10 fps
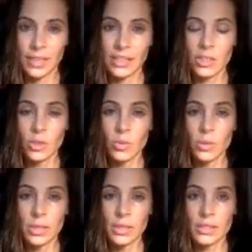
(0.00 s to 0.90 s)
Can you
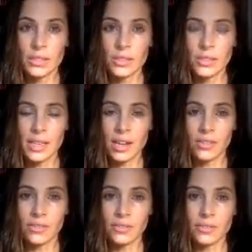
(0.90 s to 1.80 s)
witness
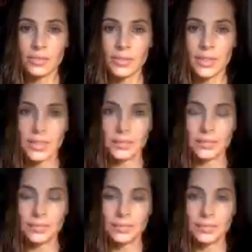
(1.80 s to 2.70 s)
yourself?
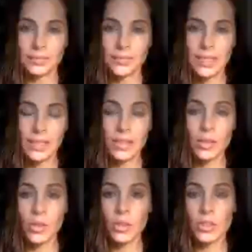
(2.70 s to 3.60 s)
Can
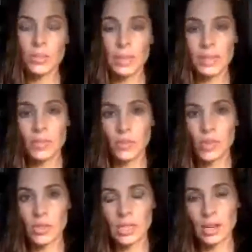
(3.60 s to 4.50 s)
you hold space for
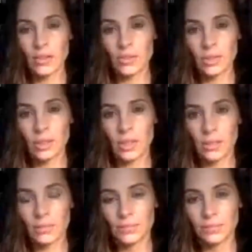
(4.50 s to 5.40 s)
yourself
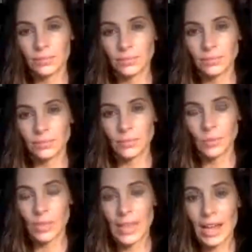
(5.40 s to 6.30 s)

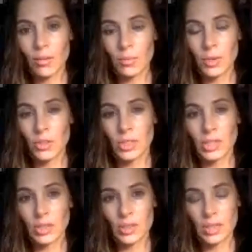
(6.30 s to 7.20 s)
without
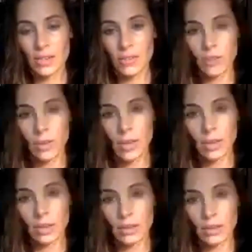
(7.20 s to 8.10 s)
pushing yourself away,